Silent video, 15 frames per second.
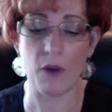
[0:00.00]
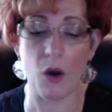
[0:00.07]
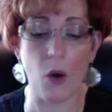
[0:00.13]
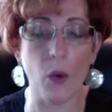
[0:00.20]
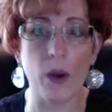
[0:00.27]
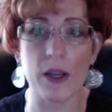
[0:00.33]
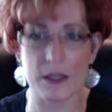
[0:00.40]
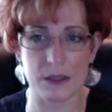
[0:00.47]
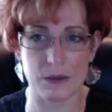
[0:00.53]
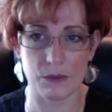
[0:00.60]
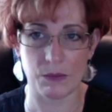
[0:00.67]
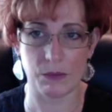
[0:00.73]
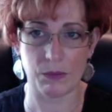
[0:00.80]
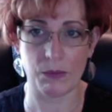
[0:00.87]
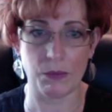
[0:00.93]
always,
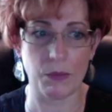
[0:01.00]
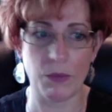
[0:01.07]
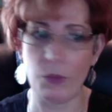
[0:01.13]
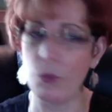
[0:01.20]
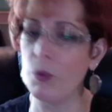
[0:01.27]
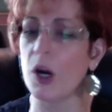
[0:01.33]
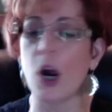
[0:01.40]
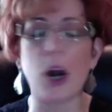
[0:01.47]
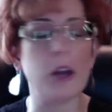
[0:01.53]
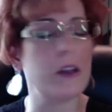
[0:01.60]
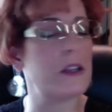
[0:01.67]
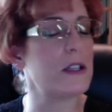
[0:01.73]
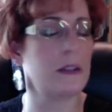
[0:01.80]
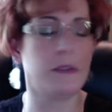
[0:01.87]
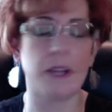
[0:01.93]

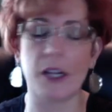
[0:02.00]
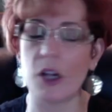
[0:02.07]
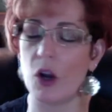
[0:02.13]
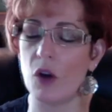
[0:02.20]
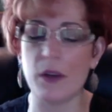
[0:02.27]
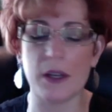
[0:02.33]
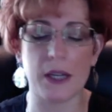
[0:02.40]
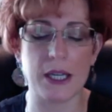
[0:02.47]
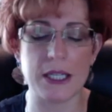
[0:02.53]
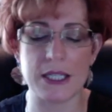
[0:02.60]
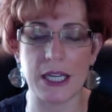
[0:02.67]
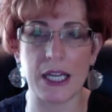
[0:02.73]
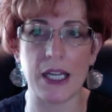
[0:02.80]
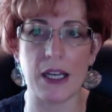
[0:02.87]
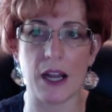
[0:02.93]
regardless of like
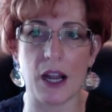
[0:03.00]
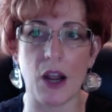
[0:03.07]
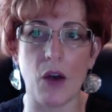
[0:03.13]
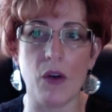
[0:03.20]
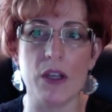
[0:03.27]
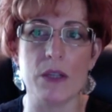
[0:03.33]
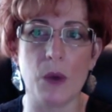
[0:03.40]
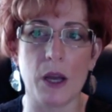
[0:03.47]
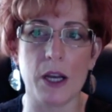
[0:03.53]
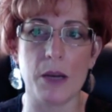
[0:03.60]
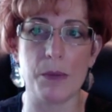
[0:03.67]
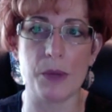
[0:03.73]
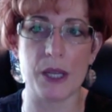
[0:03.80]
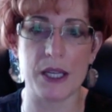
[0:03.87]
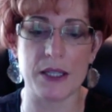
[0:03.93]
COVID-19, I always
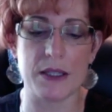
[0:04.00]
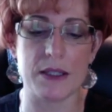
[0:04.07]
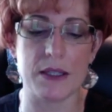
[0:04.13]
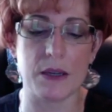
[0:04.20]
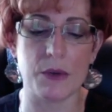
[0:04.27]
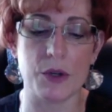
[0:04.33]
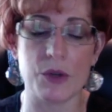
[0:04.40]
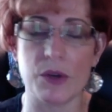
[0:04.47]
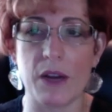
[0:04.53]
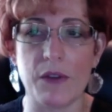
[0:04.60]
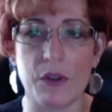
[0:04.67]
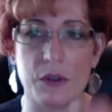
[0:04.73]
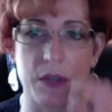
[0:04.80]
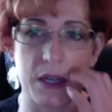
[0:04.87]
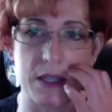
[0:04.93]
wanted places that were
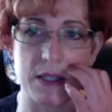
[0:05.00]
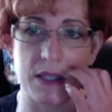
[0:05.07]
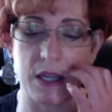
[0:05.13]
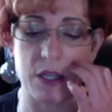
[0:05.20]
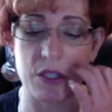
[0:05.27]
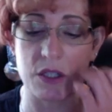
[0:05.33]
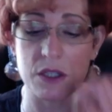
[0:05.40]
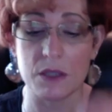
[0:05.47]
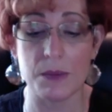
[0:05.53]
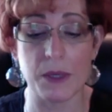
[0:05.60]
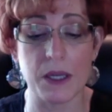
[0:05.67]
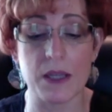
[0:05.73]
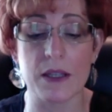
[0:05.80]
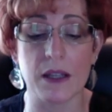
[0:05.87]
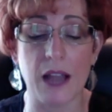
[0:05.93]
drive to destinations
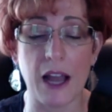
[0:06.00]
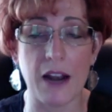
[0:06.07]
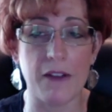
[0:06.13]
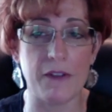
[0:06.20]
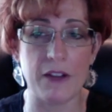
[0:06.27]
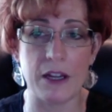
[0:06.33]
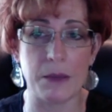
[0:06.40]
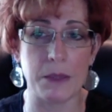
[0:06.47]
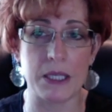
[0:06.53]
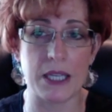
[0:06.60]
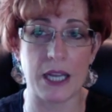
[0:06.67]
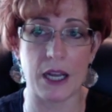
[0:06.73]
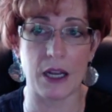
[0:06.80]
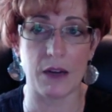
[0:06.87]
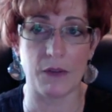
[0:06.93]
because a lot of families
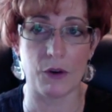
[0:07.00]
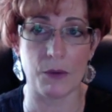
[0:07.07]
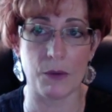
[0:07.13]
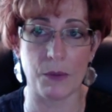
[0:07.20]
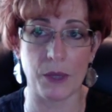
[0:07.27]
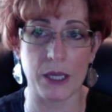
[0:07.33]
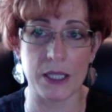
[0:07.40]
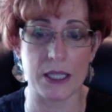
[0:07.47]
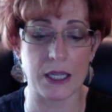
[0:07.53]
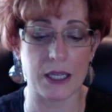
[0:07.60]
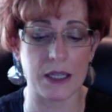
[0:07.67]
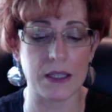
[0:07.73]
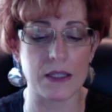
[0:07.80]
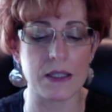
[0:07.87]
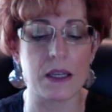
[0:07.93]
can't afford plane
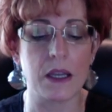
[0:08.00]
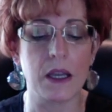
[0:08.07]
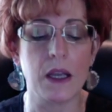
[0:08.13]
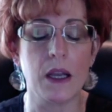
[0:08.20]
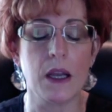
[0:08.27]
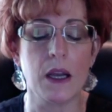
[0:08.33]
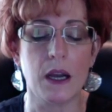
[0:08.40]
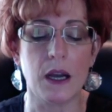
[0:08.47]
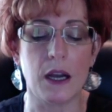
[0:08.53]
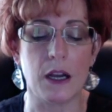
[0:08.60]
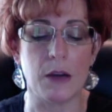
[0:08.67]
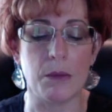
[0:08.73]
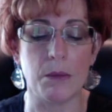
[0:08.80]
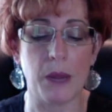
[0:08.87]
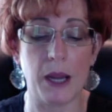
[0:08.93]
tickets.
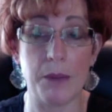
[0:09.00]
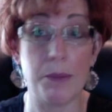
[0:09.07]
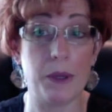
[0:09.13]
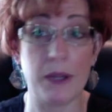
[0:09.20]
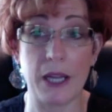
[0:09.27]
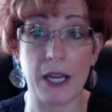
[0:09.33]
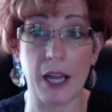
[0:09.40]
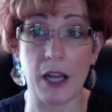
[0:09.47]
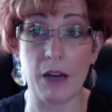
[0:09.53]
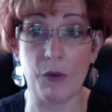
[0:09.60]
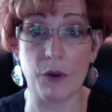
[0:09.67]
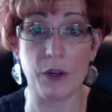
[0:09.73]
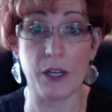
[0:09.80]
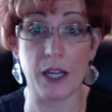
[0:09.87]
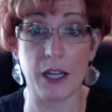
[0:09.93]
But they can
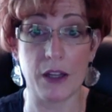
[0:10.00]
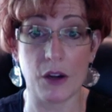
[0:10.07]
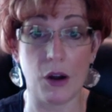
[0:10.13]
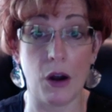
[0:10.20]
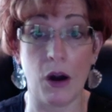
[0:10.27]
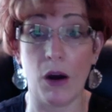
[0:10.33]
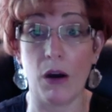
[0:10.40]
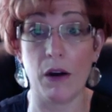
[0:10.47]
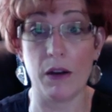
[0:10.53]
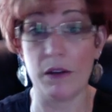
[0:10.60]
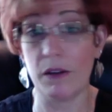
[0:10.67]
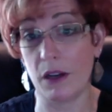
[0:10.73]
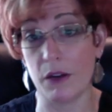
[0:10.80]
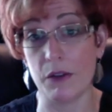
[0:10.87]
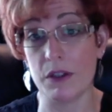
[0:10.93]
afford to get in the car
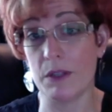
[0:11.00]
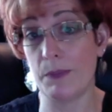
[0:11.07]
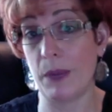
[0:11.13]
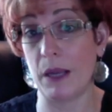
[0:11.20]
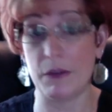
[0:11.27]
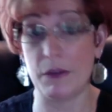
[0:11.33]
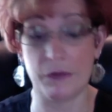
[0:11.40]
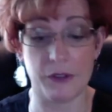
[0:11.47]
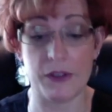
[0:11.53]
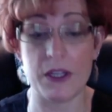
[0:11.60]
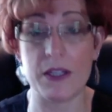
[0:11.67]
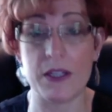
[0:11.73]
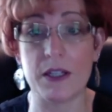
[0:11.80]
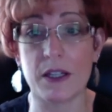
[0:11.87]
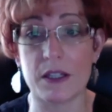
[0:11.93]
and, spend
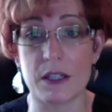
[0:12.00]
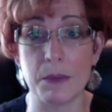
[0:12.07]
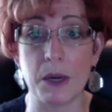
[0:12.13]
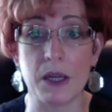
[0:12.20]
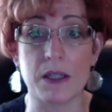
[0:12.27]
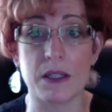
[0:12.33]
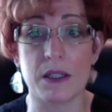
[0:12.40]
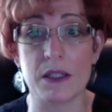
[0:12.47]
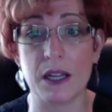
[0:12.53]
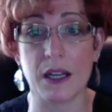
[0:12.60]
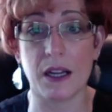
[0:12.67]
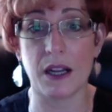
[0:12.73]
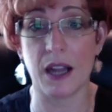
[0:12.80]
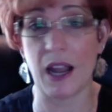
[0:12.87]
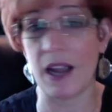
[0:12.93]
50, $60 in the
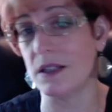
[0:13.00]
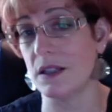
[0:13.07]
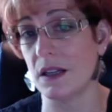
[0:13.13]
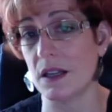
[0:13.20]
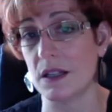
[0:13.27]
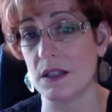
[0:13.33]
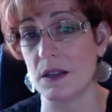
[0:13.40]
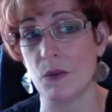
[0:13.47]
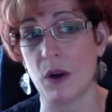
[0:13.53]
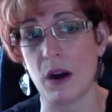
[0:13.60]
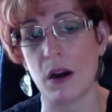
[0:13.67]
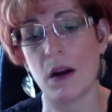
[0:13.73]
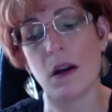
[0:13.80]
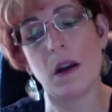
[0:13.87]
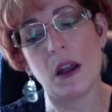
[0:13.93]
tank of gas to get
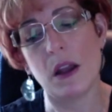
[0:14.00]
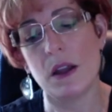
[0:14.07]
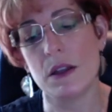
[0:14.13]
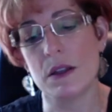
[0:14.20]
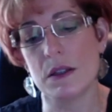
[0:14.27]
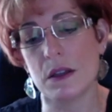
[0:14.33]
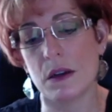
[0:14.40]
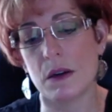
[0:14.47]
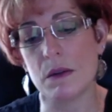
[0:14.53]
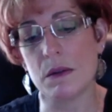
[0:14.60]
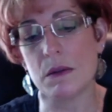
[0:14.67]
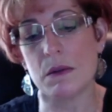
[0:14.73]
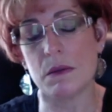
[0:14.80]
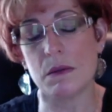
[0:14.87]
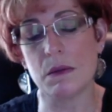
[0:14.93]
somewhere. So